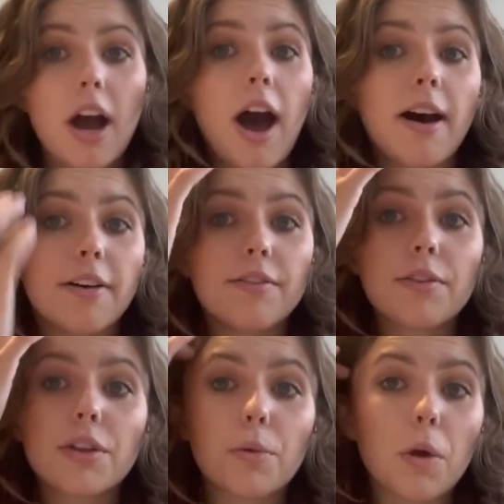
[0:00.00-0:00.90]
of
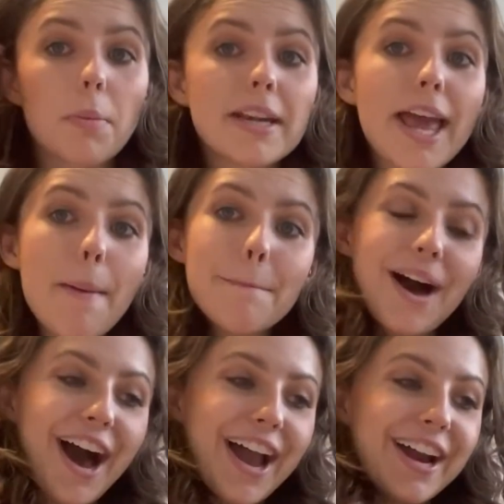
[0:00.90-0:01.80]
the Roman
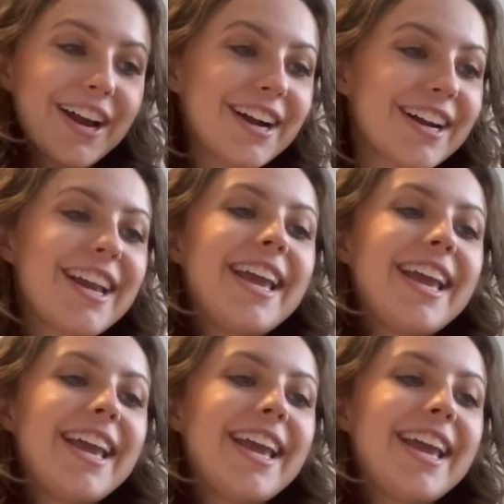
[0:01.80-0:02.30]
Empire,